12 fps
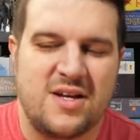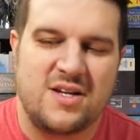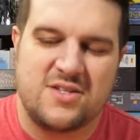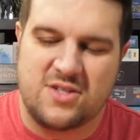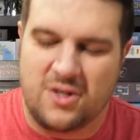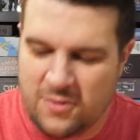
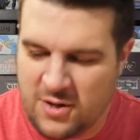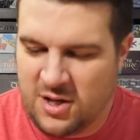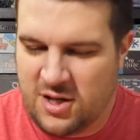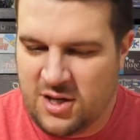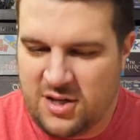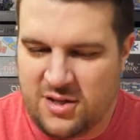So
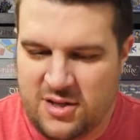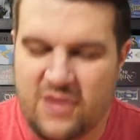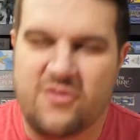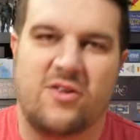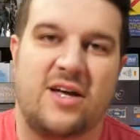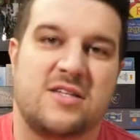
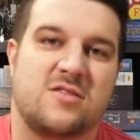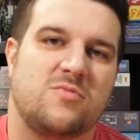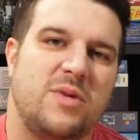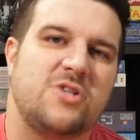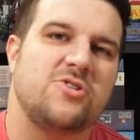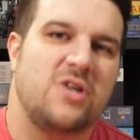nevertheless,
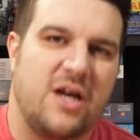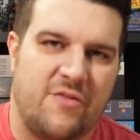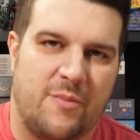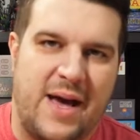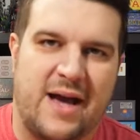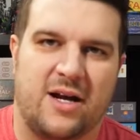make sure you have a
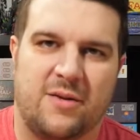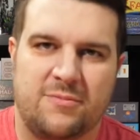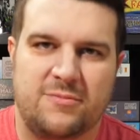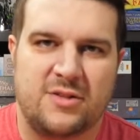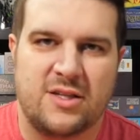backup.